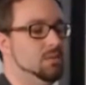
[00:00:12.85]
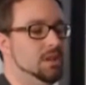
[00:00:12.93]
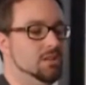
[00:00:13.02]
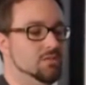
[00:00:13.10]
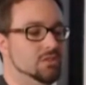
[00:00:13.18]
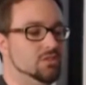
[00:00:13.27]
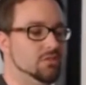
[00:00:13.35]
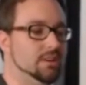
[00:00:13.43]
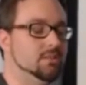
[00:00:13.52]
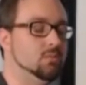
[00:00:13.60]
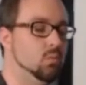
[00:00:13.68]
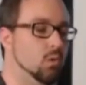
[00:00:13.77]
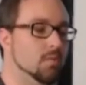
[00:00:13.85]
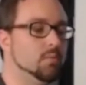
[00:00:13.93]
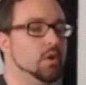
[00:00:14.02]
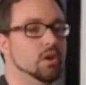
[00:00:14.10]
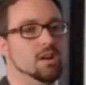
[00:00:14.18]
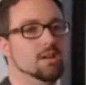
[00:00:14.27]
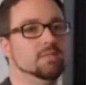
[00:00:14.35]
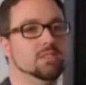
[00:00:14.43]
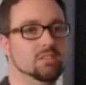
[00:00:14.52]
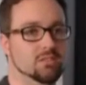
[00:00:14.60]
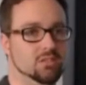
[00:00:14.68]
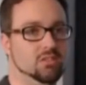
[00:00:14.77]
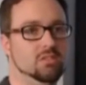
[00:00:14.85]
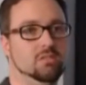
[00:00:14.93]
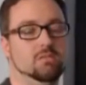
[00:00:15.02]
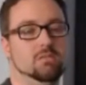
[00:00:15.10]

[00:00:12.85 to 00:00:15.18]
we can restrict what programs can do